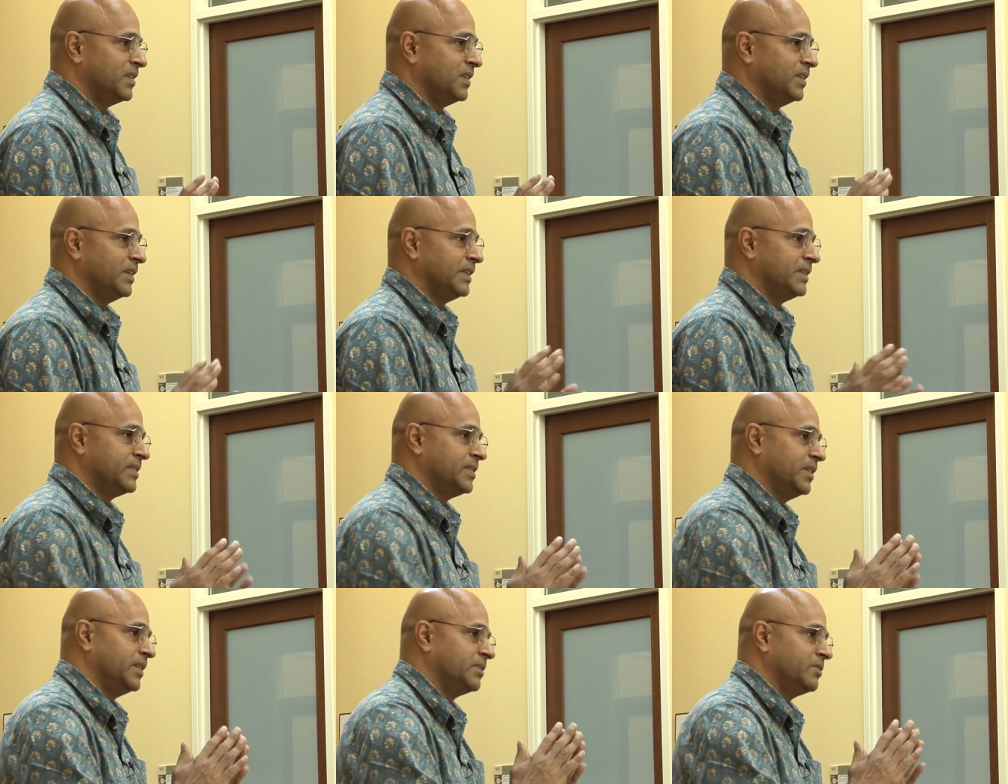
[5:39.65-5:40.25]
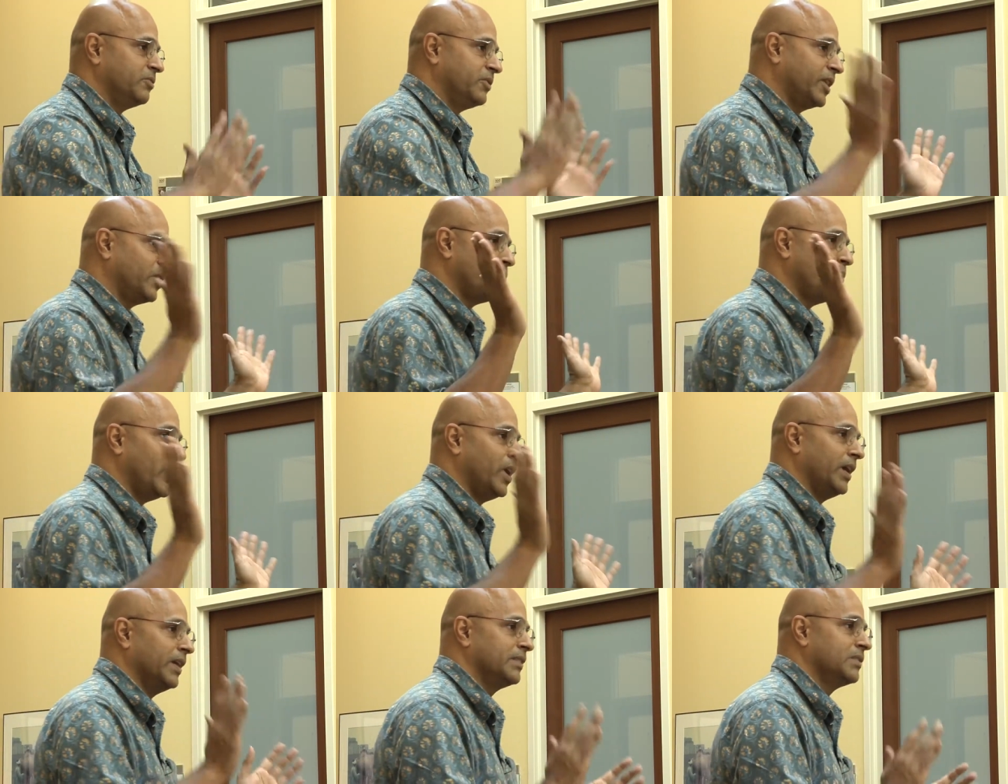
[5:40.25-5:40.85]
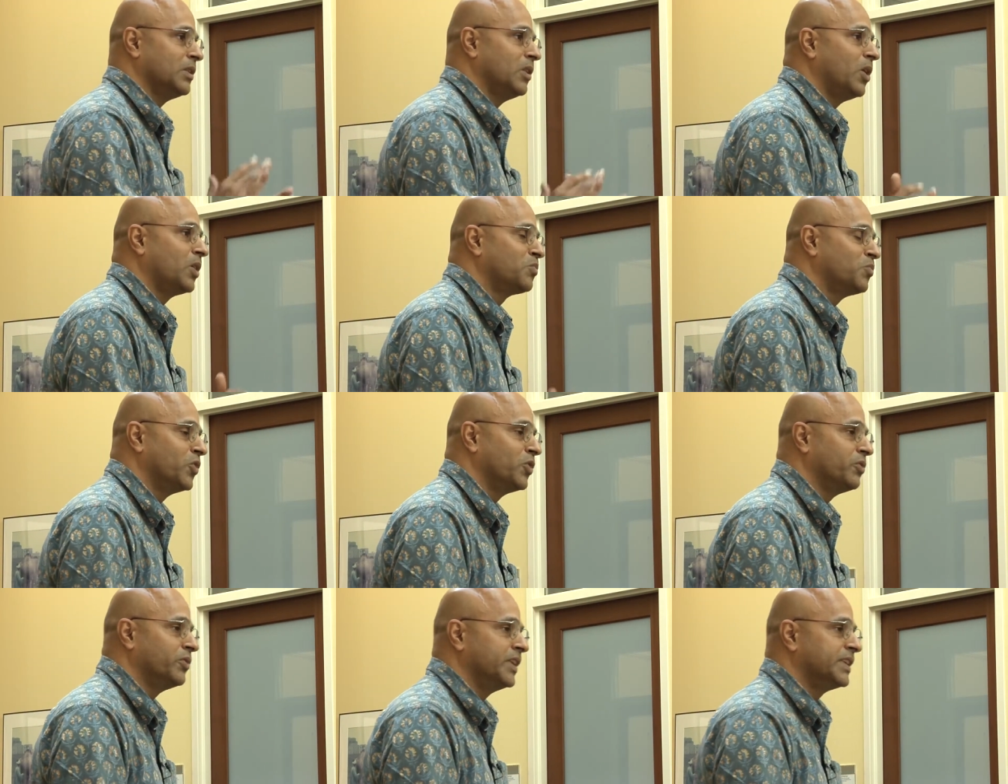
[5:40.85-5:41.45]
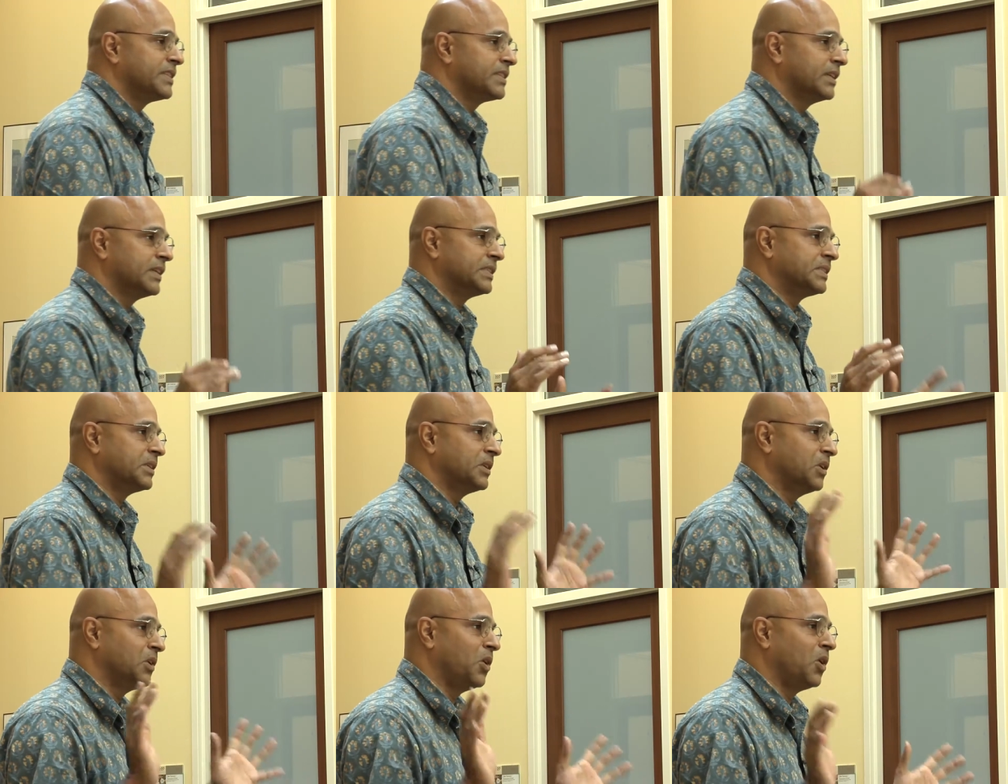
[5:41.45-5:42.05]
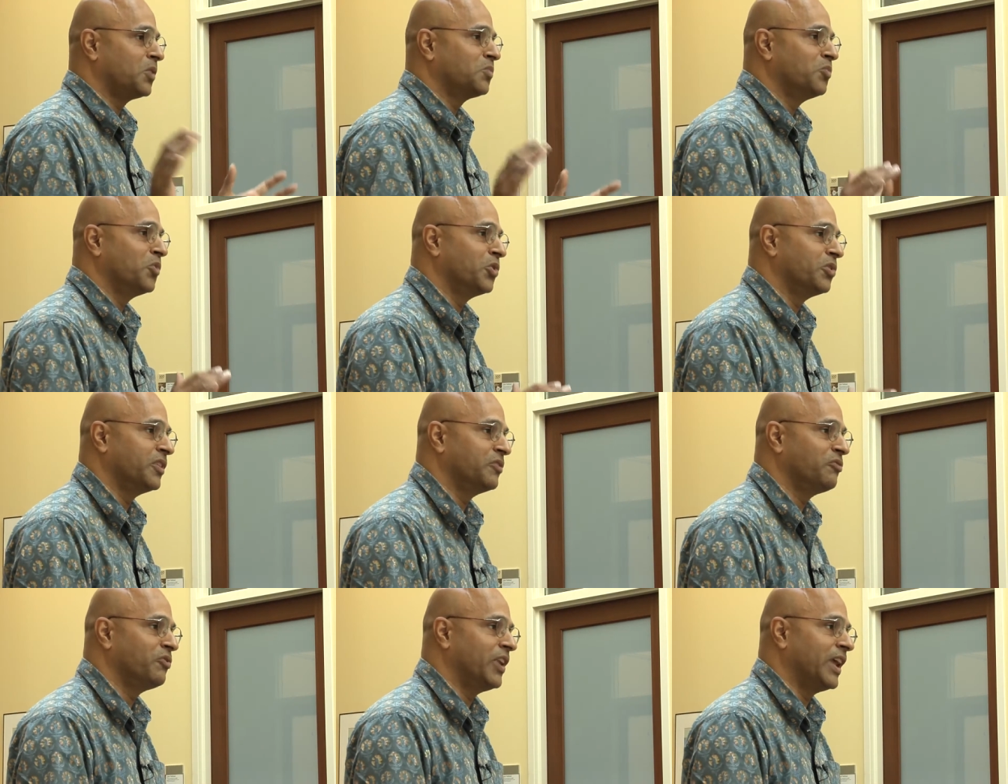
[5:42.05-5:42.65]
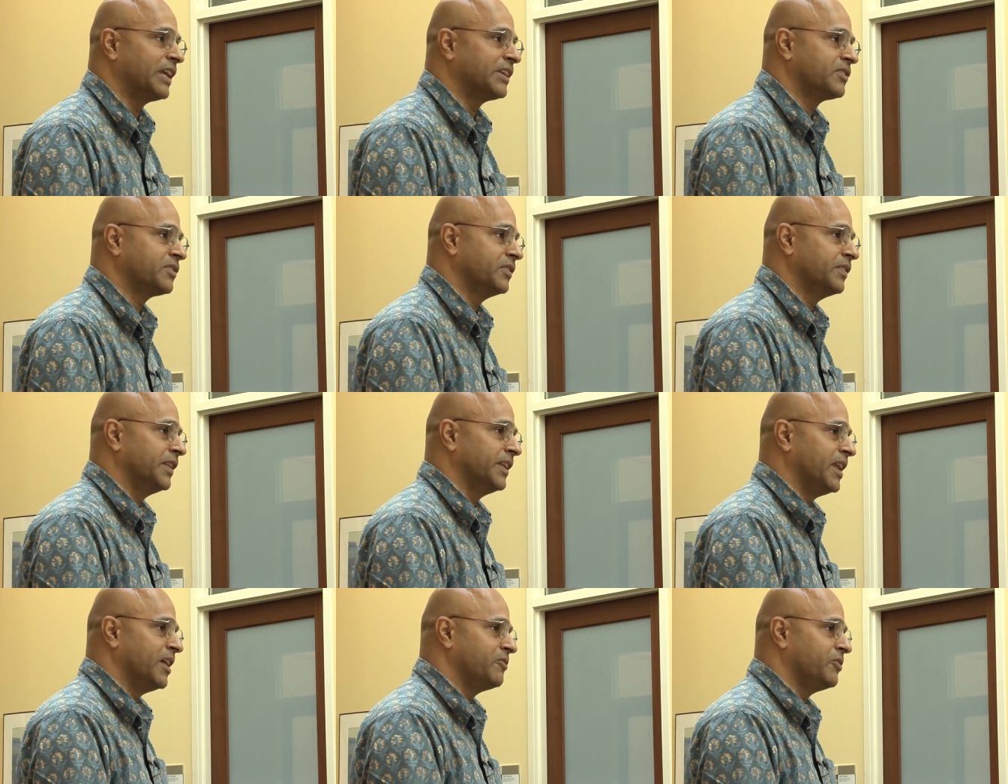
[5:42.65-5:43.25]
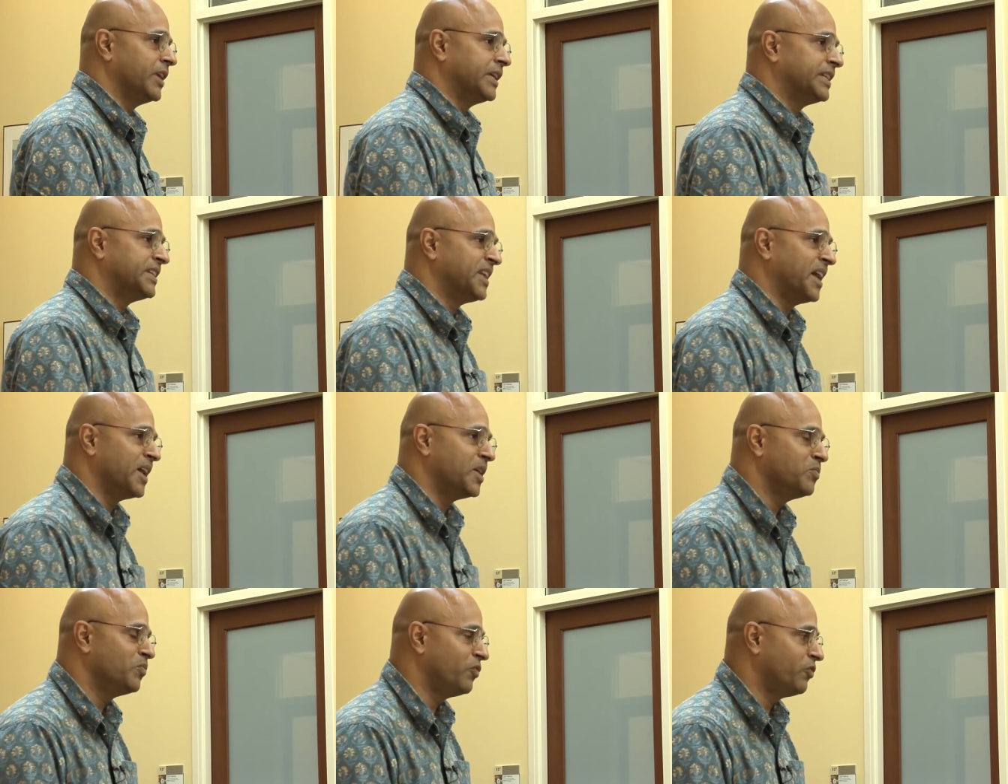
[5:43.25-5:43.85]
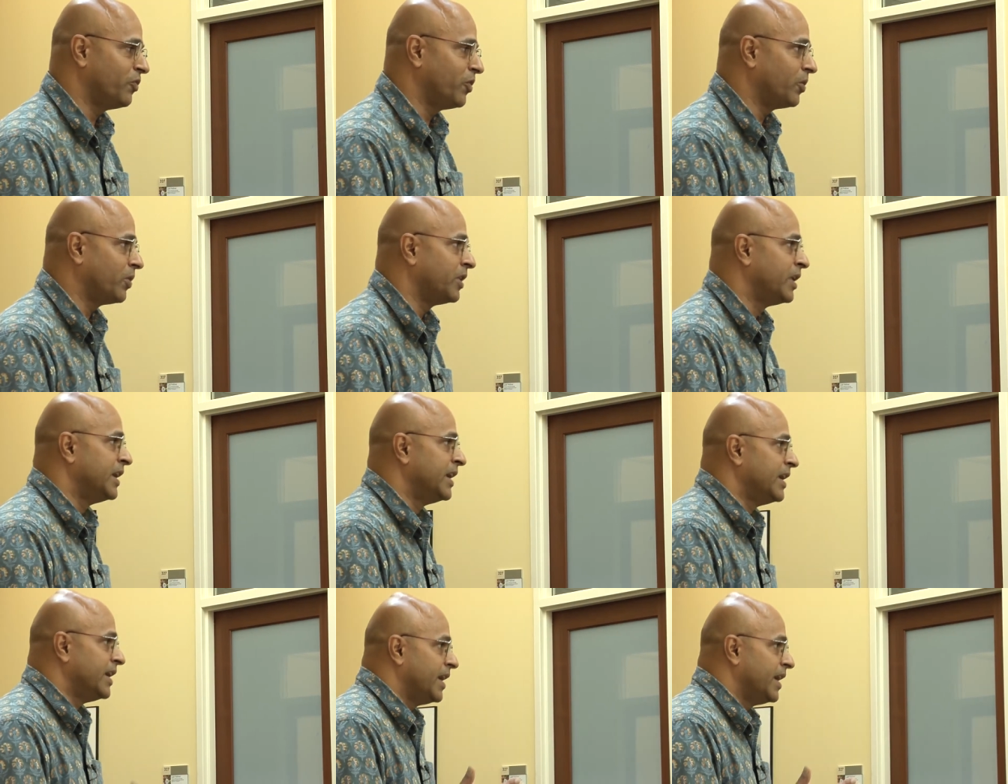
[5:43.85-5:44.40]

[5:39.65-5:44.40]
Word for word: Uh, it, it, requires a lot more research and a lot more reflection than I've had time for,